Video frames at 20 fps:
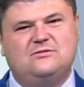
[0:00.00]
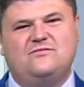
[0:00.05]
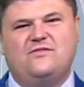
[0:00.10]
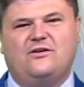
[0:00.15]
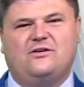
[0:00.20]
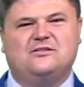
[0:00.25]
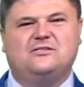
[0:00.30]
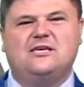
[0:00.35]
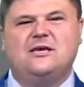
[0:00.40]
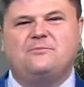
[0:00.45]

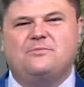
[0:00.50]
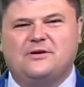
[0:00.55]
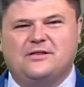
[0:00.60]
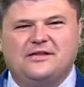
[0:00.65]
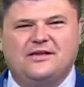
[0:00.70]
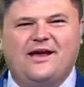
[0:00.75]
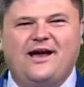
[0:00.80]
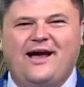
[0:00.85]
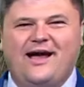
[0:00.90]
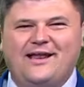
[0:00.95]
Very
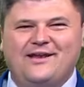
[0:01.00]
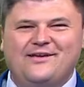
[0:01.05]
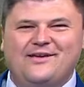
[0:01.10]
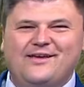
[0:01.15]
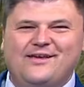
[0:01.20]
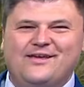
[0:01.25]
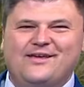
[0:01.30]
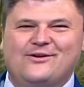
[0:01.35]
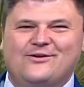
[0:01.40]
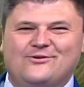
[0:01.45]
typically hot
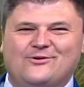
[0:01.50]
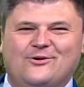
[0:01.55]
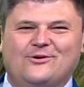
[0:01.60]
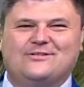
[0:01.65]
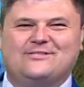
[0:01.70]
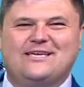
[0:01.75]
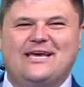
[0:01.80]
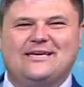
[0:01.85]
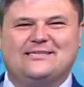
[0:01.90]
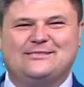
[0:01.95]
here at
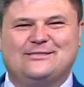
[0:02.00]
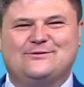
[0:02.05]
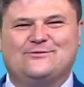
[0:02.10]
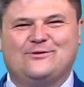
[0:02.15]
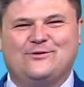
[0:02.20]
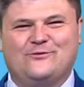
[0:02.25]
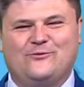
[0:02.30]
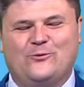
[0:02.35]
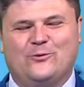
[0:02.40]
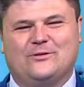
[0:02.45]
North Texas
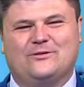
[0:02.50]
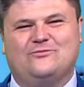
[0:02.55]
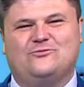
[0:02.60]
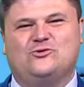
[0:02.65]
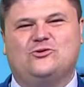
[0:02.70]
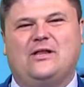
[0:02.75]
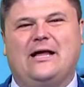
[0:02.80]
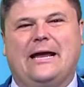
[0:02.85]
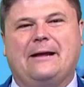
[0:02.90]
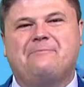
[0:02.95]
for the 4th of
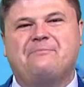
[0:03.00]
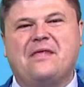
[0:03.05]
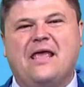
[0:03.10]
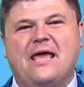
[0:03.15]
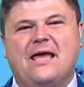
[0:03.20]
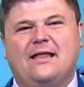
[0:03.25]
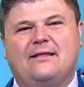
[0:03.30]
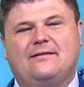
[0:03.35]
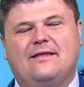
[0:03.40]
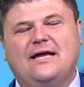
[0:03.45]
July.
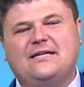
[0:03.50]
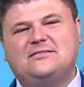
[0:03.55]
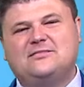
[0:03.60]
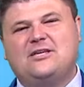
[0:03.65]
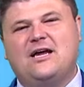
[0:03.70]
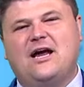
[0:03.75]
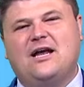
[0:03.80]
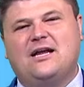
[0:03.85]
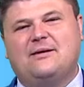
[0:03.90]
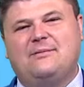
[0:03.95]
Let's
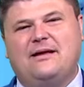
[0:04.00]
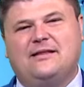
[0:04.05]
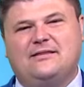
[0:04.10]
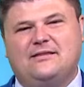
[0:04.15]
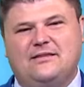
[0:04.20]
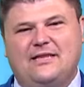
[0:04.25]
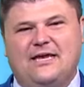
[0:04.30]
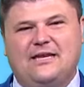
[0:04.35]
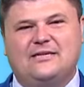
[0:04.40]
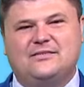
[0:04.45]
talk about
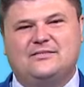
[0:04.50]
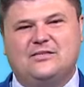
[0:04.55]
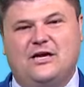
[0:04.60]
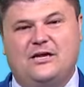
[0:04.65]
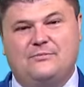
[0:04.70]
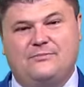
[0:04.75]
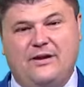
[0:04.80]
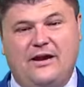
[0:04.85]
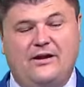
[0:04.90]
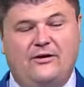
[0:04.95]
the latest
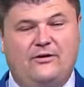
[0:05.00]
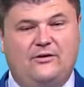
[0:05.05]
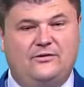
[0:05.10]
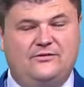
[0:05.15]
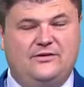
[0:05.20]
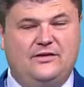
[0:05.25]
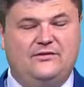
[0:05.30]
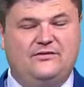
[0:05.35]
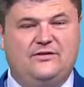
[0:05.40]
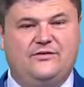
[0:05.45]
on Beryl,
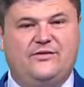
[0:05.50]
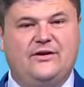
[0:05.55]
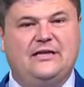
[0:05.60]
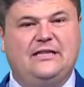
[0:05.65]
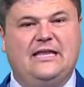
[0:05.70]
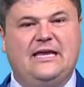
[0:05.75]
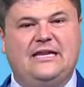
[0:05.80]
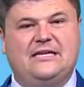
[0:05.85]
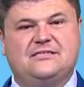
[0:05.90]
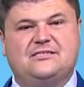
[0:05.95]
the very
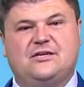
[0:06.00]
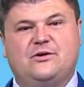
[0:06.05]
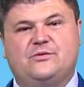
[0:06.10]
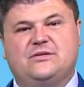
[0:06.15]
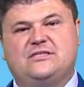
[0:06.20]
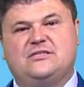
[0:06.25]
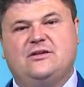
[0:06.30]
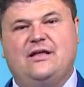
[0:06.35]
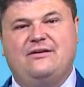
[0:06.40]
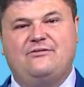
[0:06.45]
latest here.
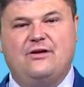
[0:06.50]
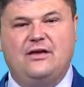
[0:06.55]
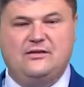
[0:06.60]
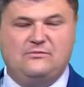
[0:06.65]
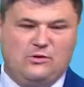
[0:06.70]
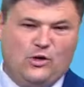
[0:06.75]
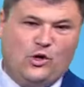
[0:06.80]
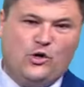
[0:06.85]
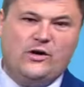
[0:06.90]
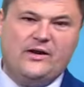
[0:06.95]
We still have
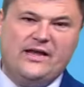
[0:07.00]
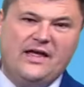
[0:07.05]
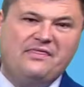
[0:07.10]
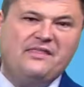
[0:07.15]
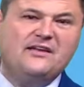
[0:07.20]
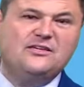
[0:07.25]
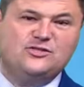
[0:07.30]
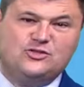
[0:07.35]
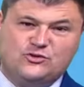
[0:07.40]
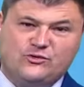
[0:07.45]
a hurricane
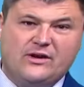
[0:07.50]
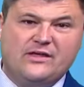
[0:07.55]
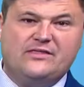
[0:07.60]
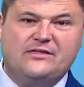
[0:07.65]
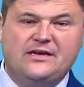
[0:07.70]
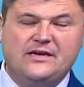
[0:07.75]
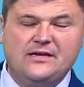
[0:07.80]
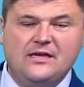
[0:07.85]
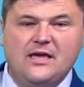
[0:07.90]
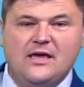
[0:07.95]
that is
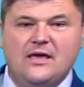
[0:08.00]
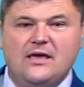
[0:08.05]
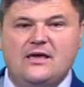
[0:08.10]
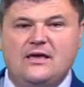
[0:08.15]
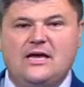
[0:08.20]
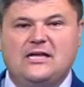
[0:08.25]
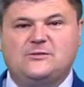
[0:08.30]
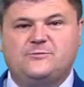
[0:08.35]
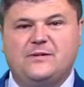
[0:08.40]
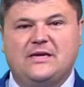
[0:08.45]
strengthening.
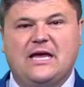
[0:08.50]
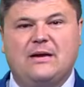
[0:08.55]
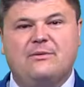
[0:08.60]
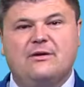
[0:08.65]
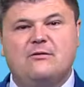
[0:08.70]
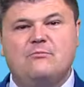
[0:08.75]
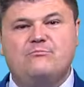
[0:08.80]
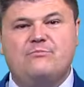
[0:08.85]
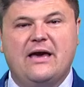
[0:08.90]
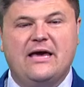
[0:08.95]
That's
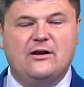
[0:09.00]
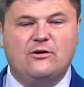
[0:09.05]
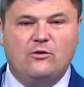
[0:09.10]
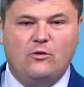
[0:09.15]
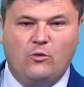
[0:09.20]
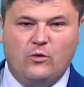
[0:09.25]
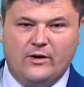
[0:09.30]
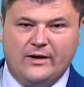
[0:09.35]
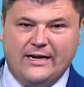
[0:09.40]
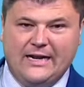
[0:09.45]
becoming better
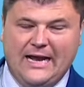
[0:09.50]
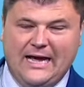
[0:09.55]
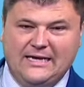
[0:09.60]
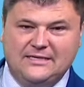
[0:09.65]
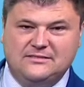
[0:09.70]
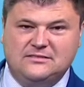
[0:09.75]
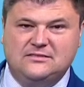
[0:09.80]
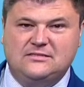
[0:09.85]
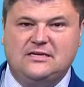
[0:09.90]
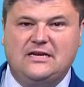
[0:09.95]

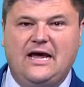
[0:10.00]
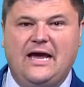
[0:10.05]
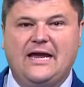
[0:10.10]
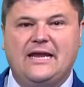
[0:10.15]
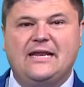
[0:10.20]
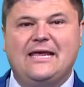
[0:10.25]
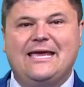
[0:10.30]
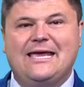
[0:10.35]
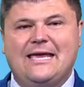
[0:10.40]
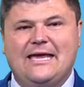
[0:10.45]
organized
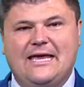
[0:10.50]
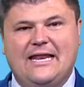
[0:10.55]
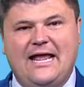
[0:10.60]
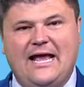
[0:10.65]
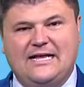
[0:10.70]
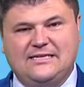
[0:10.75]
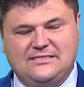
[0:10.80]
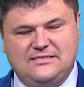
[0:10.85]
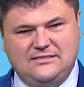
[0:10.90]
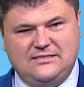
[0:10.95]
tonight. It
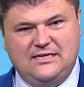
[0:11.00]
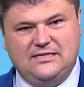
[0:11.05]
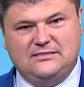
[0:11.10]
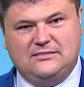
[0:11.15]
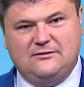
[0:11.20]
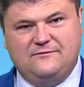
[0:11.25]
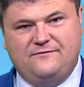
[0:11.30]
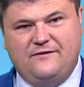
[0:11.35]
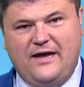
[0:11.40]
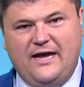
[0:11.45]
has
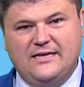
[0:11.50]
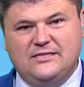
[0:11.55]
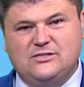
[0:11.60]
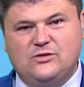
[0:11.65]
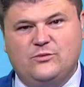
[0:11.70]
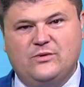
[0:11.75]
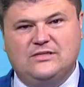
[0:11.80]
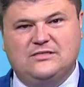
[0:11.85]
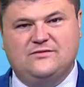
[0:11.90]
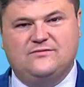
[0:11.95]
intensified
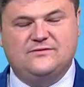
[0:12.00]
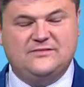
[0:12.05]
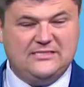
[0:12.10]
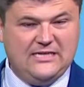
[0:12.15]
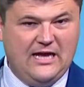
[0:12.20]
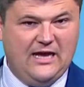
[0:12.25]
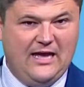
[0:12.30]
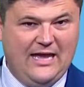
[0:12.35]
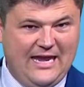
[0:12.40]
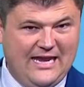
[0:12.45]
to
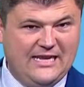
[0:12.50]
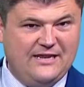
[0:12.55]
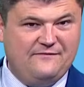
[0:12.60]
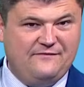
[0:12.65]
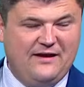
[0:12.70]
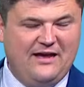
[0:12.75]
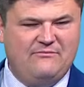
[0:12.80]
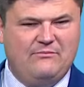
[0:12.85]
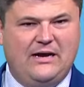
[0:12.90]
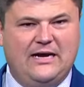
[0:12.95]
winds of
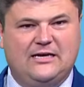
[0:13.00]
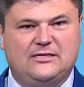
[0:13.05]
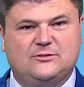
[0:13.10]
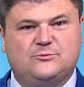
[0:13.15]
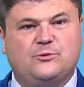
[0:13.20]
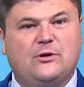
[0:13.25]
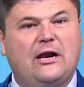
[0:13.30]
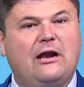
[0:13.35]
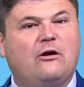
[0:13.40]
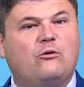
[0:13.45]
85
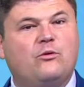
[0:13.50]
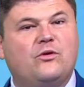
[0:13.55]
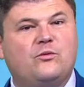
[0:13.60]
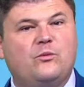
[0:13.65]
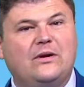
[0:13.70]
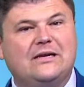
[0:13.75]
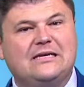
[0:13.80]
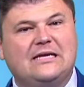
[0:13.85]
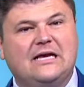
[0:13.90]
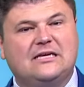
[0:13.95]
miles per hour with
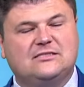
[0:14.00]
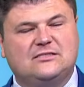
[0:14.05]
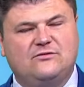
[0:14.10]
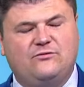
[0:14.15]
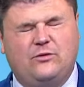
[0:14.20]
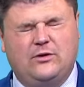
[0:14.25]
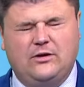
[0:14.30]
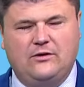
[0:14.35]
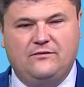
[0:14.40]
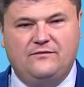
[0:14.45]
wind gust
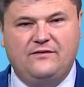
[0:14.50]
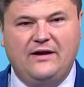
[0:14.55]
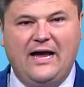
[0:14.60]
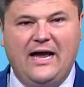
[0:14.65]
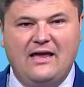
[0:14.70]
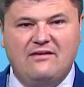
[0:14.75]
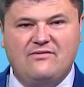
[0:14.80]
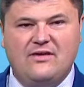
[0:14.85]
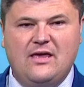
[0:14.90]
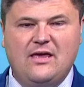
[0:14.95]
of
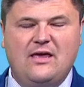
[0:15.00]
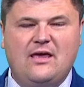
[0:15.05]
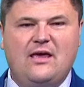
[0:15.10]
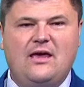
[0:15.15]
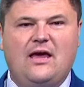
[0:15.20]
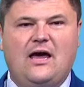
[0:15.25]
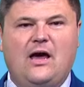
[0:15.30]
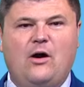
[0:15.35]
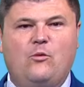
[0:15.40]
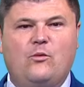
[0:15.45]

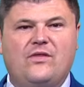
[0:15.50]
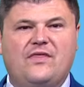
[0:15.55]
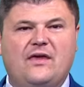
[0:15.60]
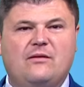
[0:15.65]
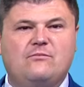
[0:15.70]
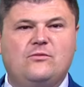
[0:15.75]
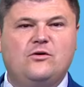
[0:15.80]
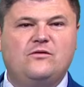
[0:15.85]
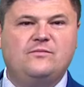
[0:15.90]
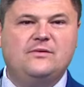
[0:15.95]
105 with
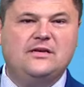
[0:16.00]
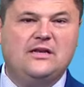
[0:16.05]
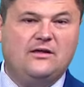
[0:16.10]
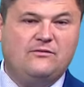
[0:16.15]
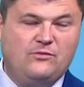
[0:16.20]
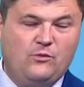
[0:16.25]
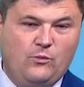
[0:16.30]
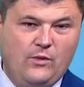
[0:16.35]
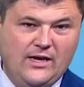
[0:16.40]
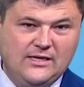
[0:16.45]
a movement
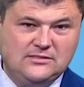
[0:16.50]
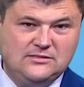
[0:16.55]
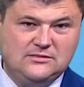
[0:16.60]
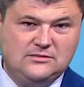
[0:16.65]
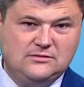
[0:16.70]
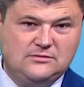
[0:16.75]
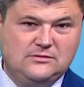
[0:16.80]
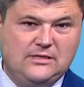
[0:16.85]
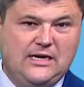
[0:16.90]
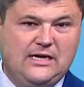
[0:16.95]
of the
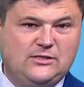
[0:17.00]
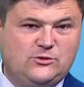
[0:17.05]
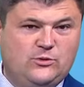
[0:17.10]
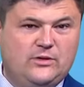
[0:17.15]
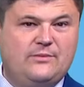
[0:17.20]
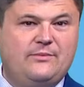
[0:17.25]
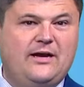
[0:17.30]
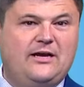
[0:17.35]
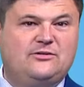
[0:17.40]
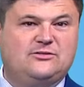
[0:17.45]
west
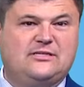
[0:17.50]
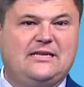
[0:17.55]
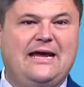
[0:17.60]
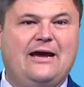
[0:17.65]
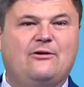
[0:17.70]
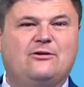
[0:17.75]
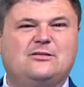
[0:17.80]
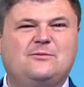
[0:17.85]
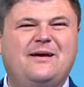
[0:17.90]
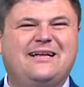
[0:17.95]
20 miles an
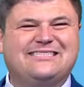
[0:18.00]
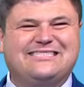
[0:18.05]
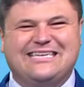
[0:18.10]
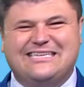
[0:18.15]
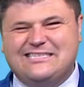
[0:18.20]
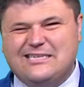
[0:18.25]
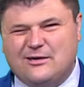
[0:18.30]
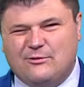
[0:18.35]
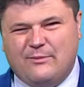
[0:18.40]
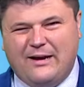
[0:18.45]
hour. It's about
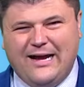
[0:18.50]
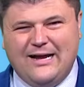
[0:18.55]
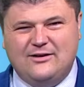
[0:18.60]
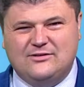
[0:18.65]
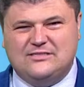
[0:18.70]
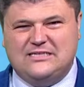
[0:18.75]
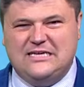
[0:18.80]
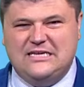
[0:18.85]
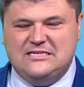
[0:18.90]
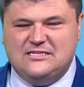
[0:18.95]
600
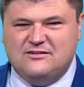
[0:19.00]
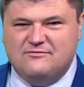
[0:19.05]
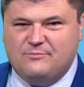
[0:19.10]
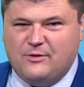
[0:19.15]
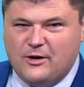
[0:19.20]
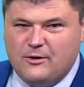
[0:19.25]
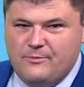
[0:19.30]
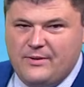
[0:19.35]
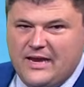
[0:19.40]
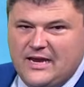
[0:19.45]
miles east of
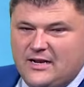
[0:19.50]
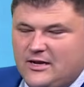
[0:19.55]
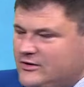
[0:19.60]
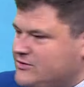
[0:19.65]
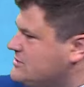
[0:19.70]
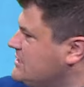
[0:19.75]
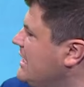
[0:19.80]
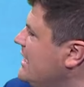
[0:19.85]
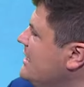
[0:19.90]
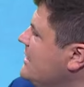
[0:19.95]

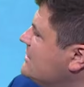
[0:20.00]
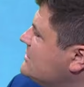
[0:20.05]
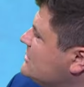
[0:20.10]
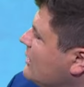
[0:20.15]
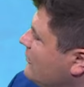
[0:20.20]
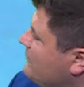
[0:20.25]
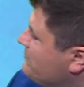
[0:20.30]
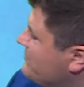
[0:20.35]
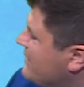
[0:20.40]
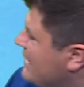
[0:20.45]
Barbados.
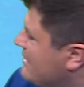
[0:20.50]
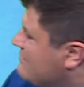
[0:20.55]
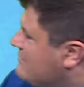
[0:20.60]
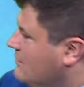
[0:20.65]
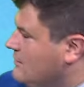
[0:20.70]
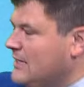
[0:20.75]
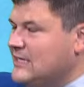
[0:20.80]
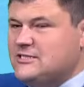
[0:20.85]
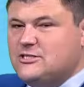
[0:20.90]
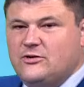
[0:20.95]
So
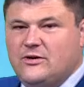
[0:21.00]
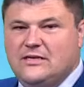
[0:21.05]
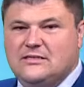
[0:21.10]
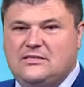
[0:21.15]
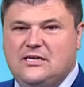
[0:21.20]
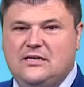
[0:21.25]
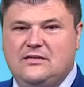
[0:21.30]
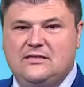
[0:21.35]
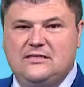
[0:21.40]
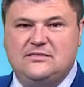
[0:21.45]
the Lesser
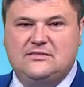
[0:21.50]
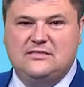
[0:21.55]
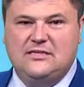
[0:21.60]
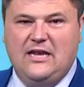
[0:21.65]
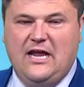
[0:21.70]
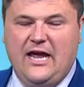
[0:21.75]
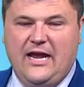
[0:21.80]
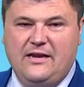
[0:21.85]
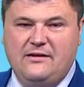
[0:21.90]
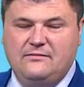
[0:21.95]
Antilles
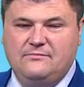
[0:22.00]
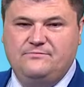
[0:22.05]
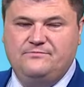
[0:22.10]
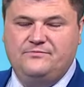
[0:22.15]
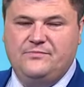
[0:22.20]
tonight,